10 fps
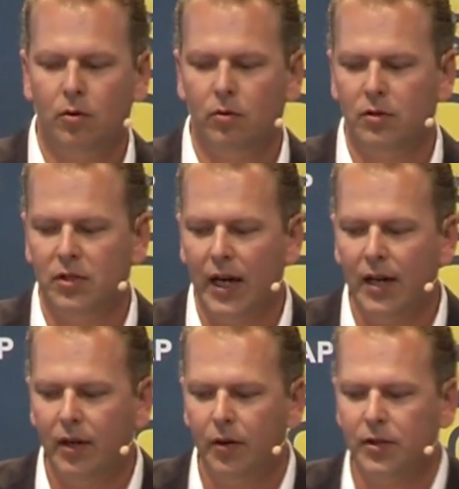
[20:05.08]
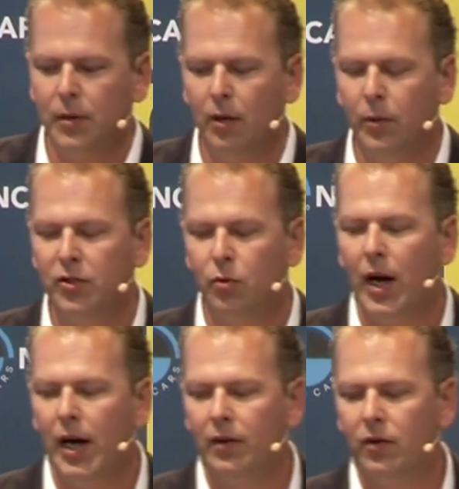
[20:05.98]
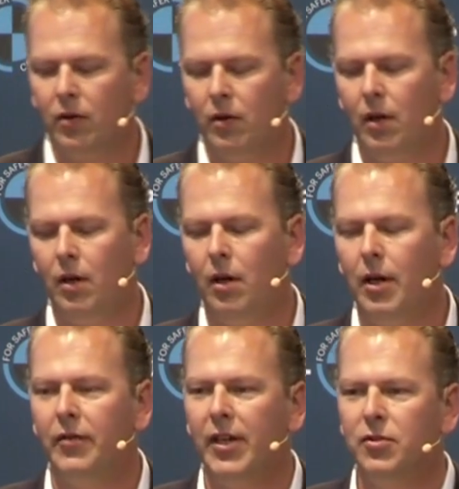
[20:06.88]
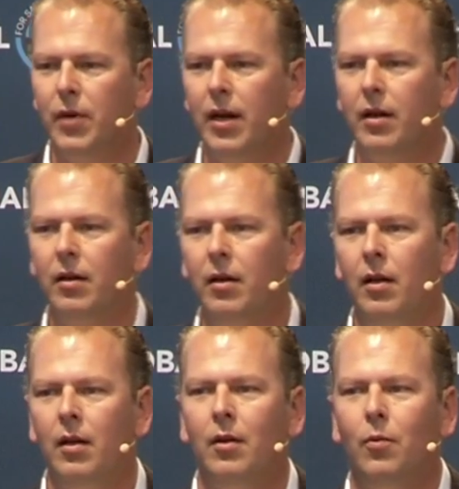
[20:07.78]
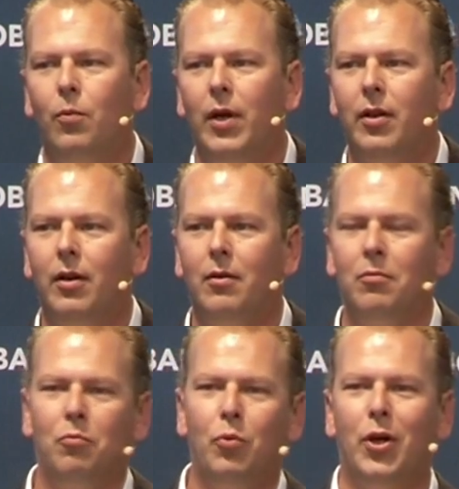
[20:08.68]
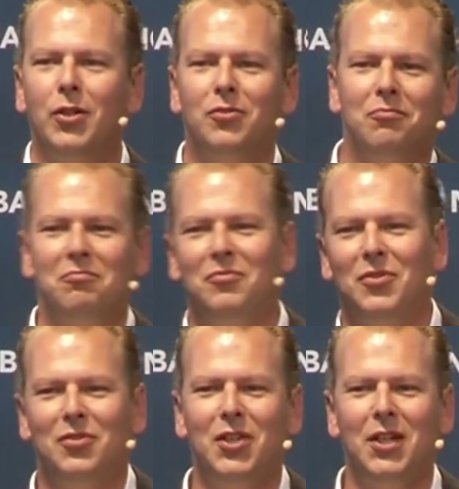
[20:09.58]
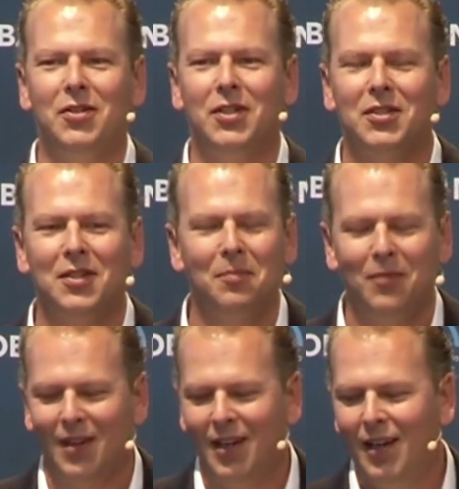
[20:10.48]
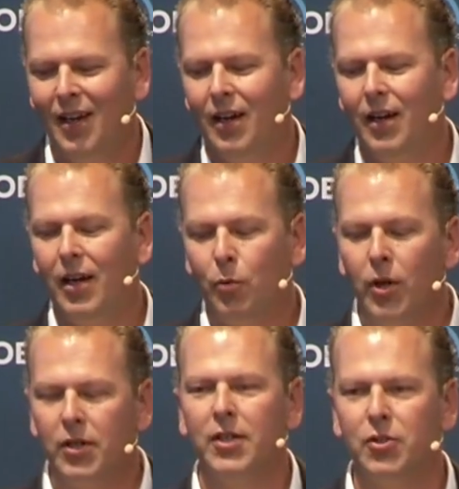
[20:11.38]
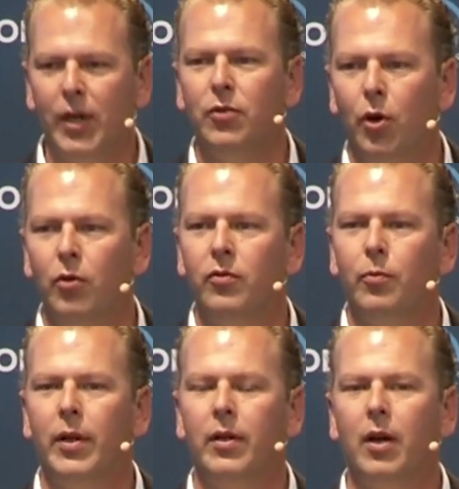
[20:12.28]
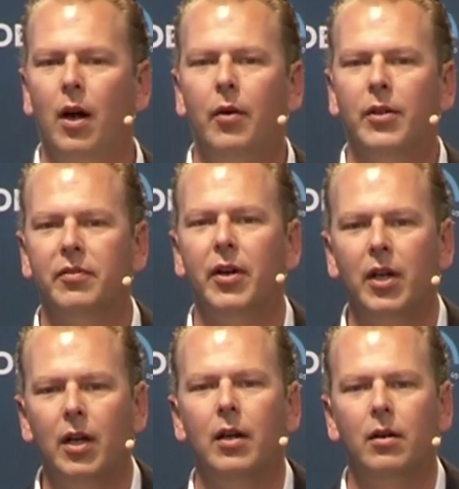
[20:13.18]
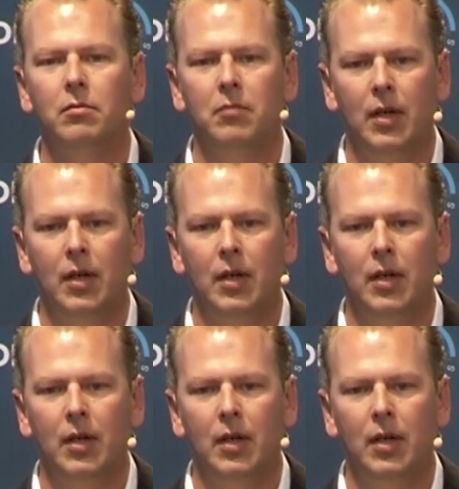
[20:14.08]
state here as well, we tried on a test track whether we could cheat the system. It works on a straight road. When the car is very clear,